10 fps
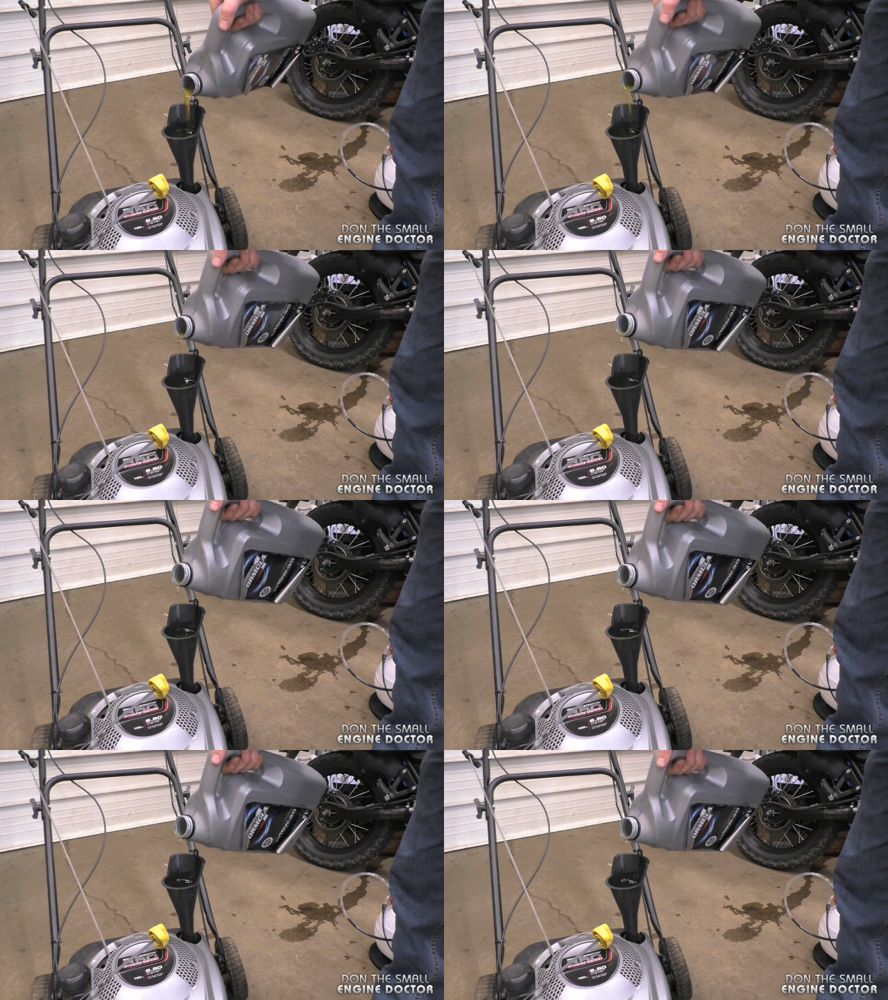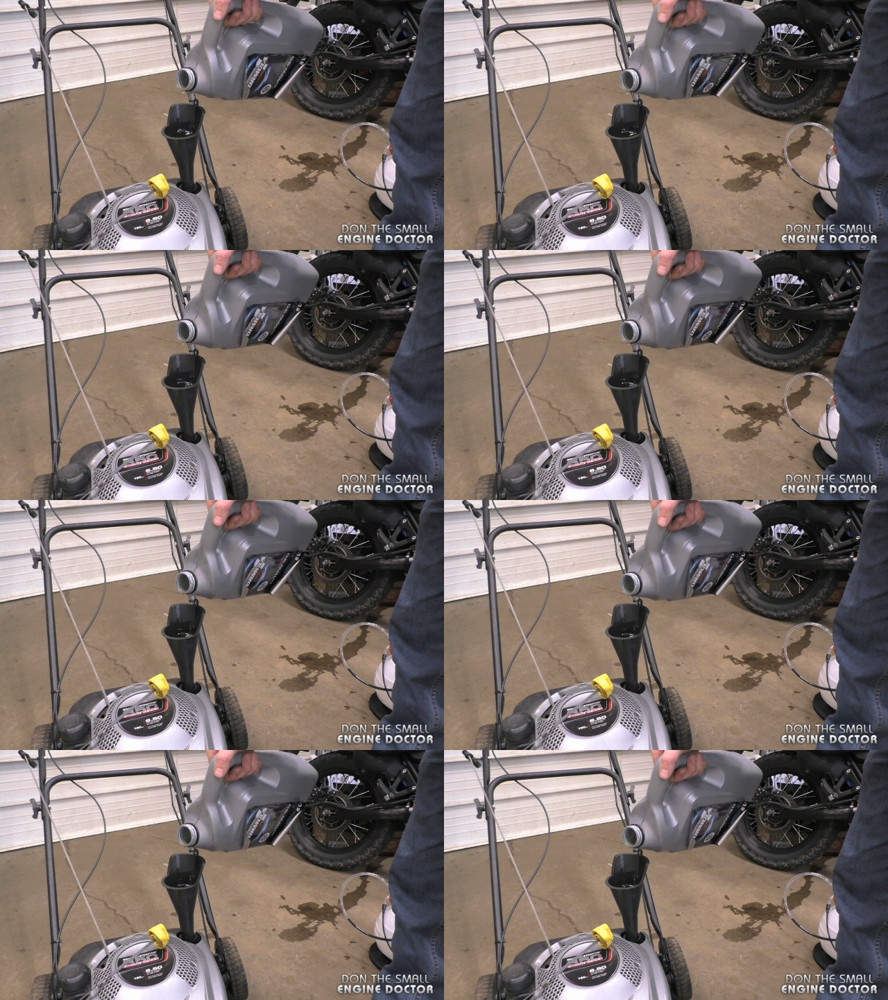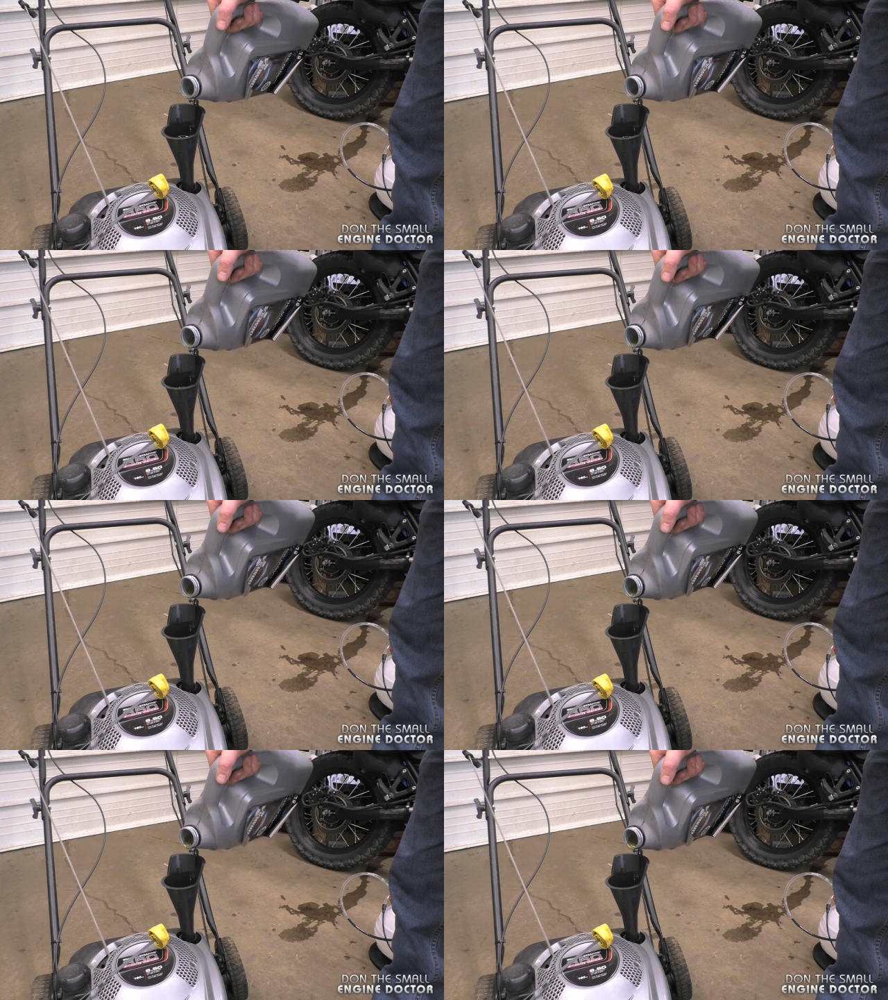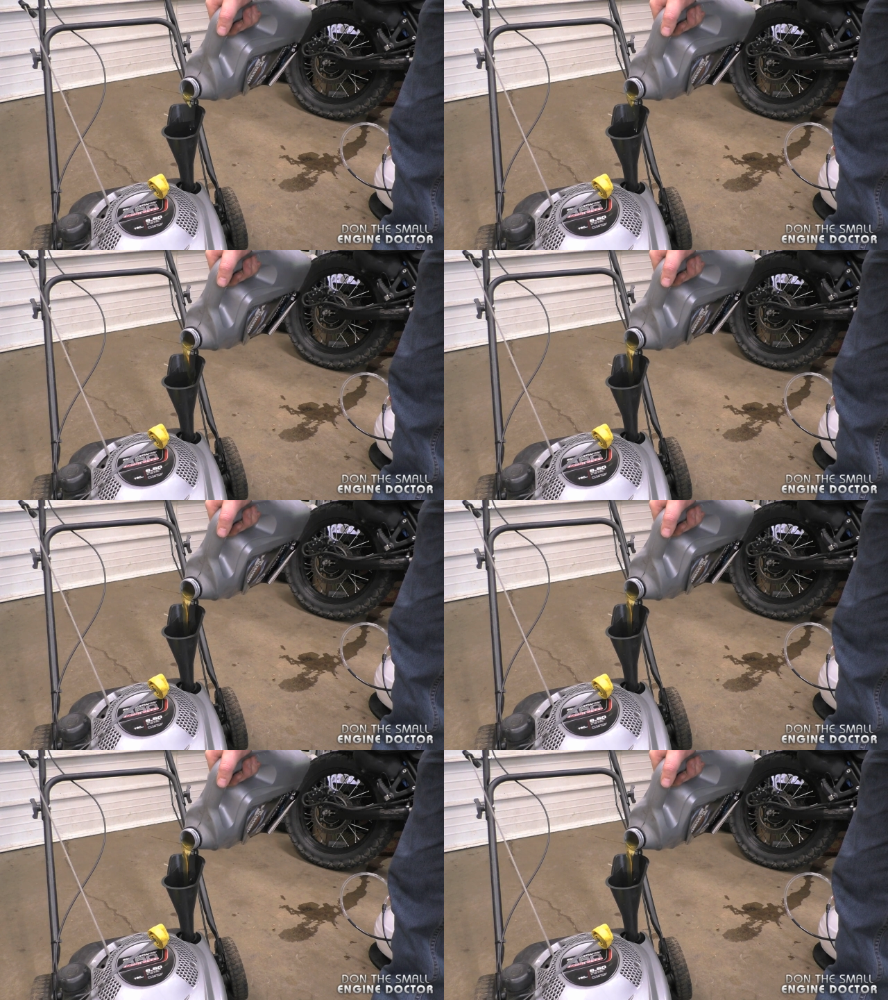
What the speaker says: (no speaker visible)